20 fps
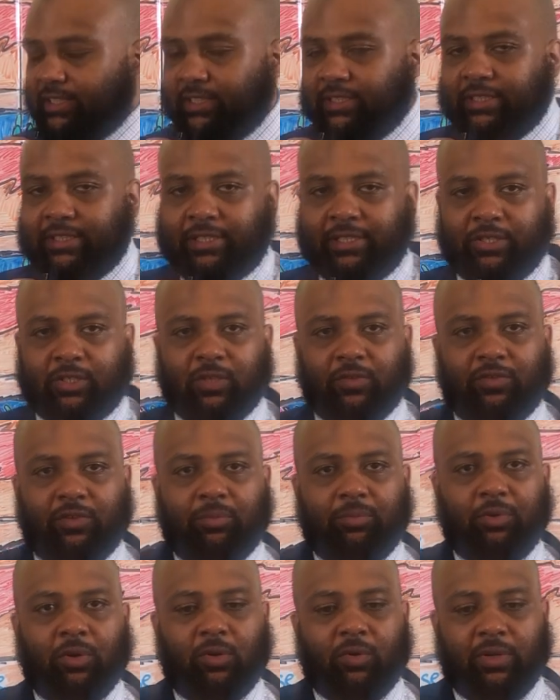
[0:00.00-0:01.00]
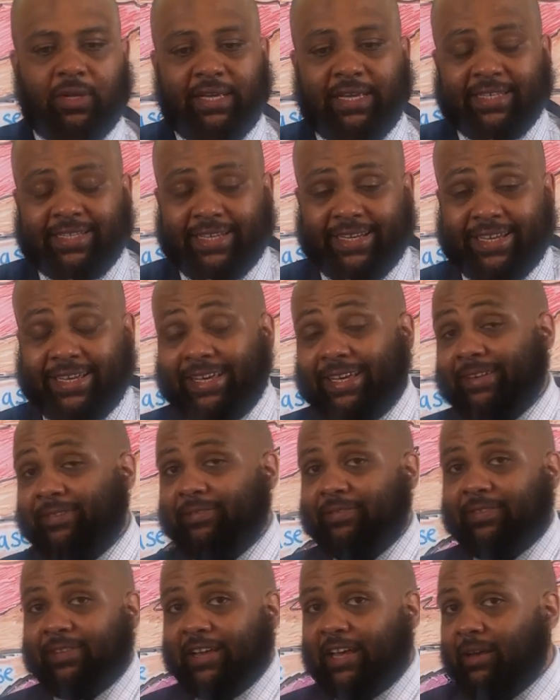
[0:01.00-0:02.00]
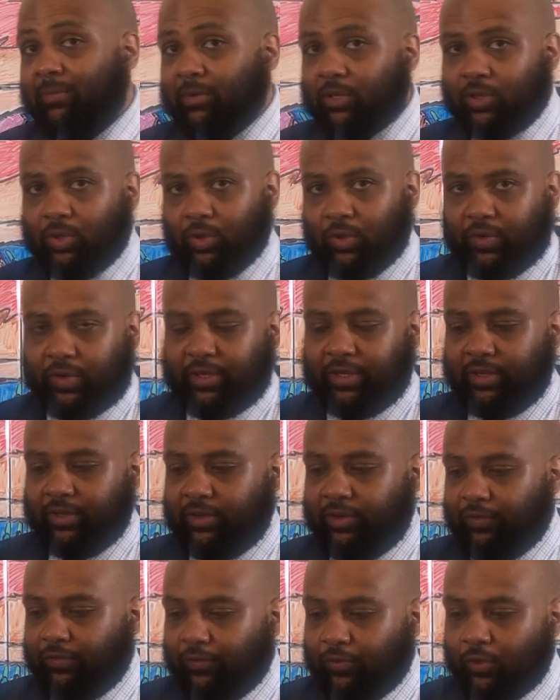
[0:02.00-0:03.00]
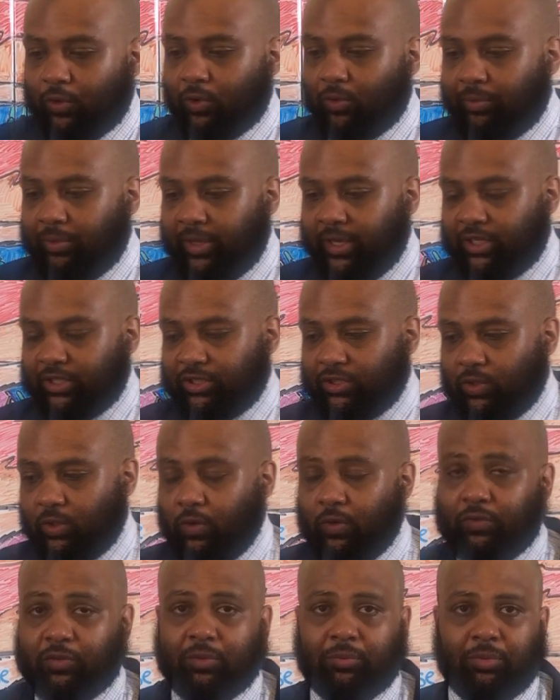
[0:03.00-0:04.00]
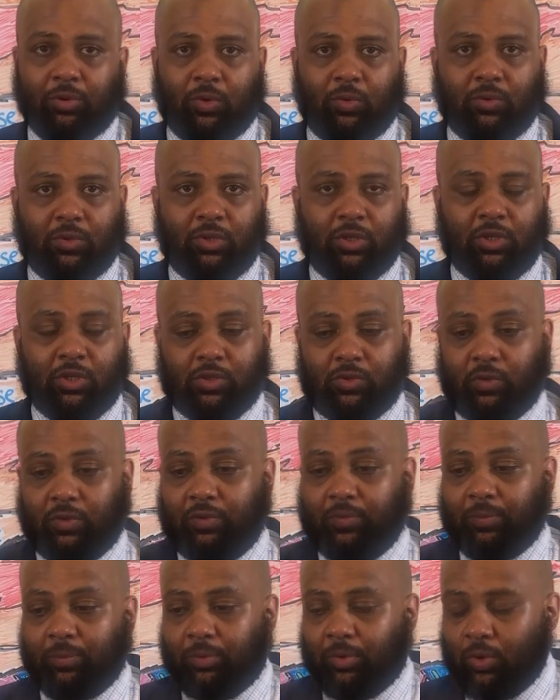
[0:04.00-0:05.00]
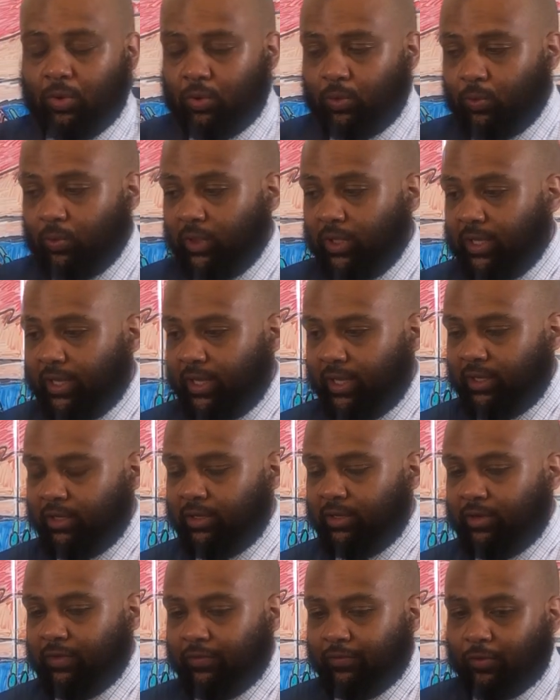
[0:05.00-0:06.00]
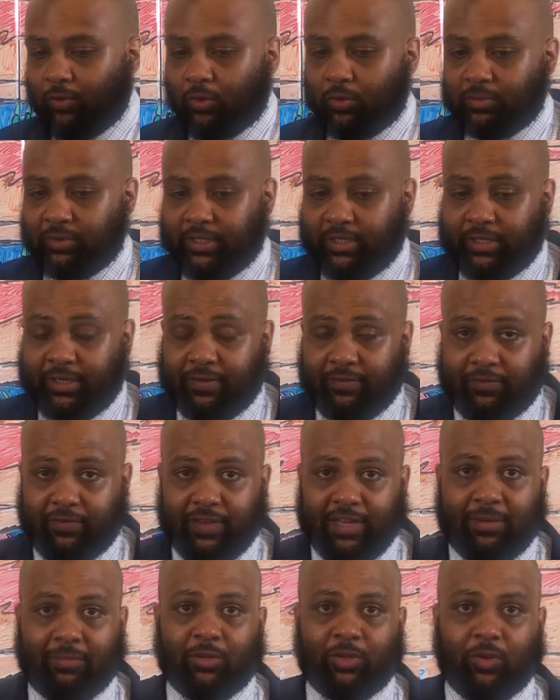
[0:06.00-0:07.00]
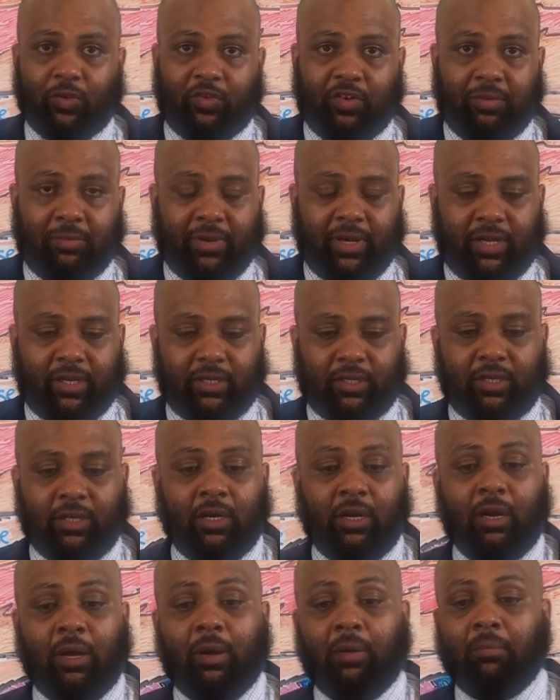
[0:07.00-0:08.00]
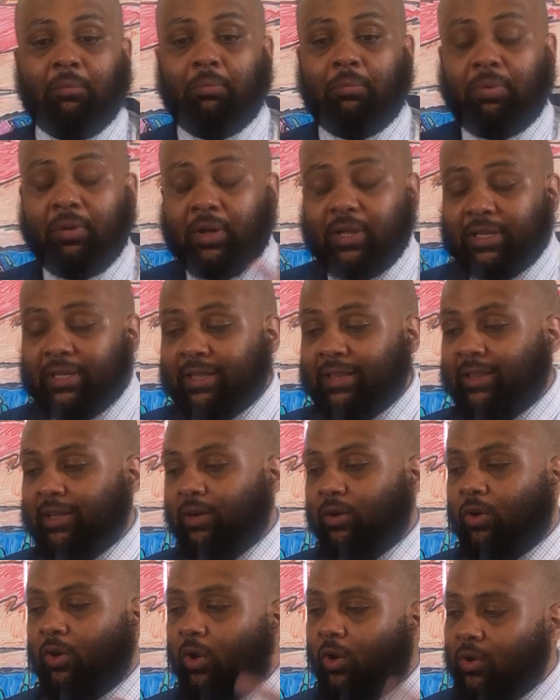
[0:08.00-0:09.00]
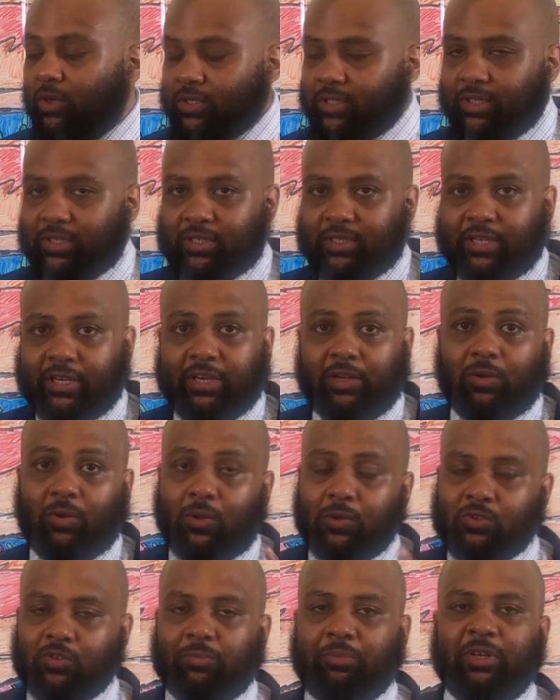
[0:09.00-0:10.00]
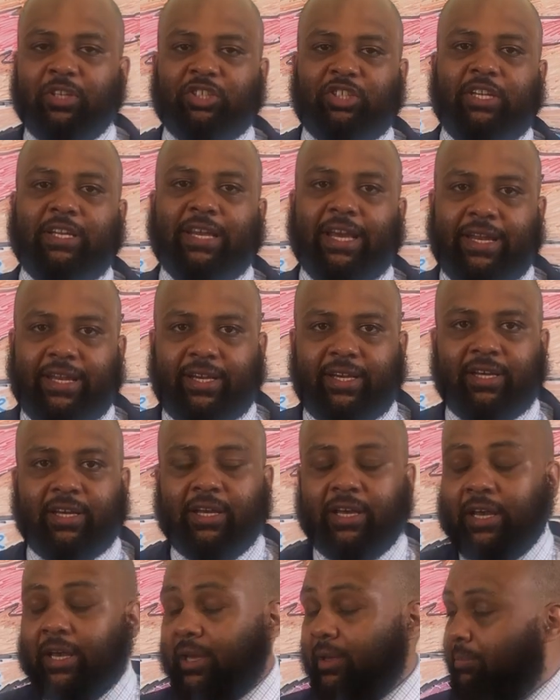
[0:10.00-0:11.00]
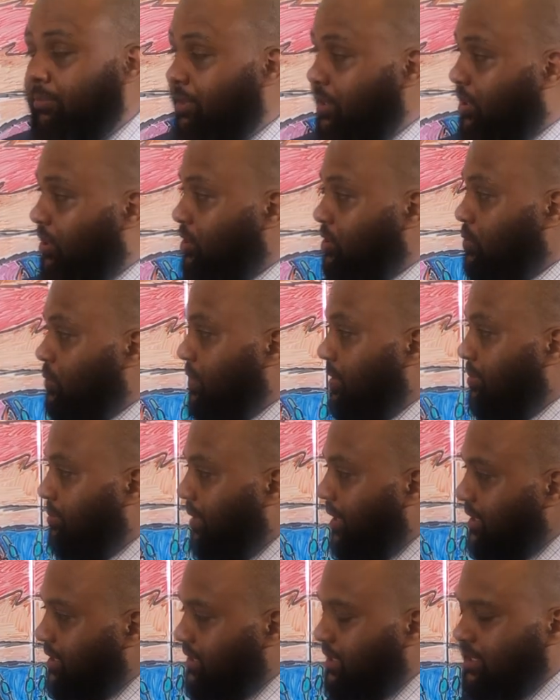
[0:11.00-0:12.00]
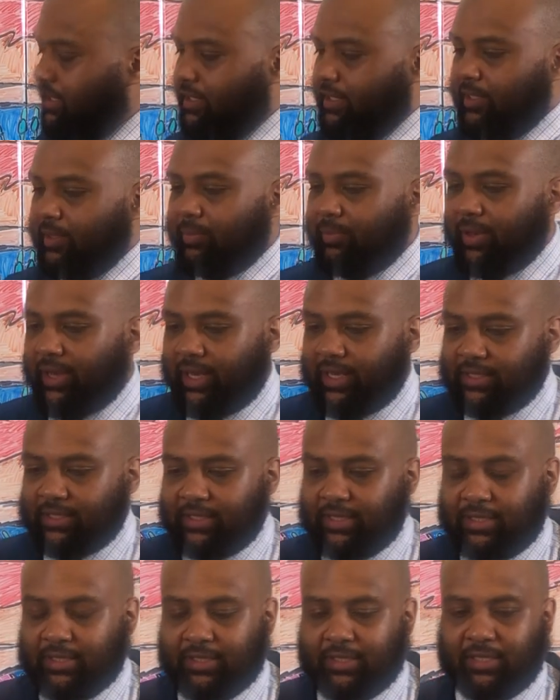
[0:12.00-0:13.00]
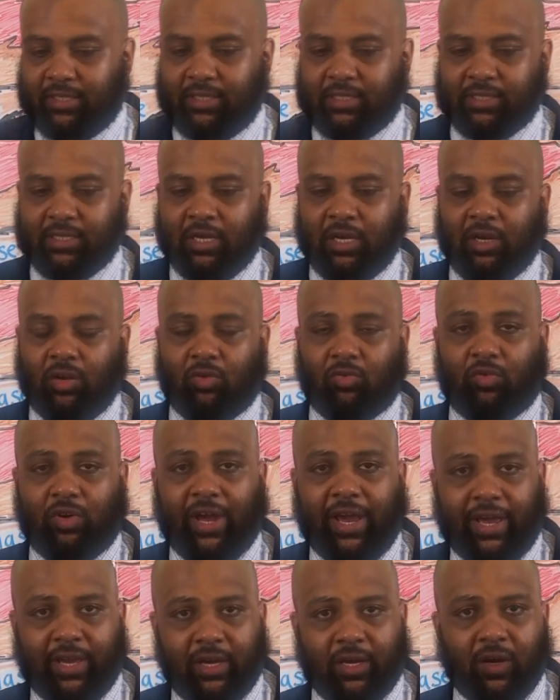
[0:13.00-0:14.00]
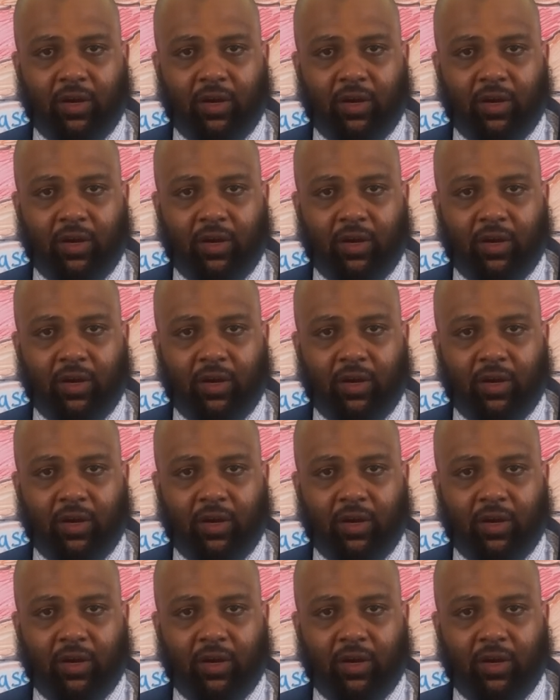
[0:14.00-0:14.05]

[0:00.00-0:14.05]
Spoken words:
disease of the bone is an inflammatory deformation of the bone. So the bone will get deformed in an inflammatory manner. But the causes can also be genetic, because we mentioned in the past that these rank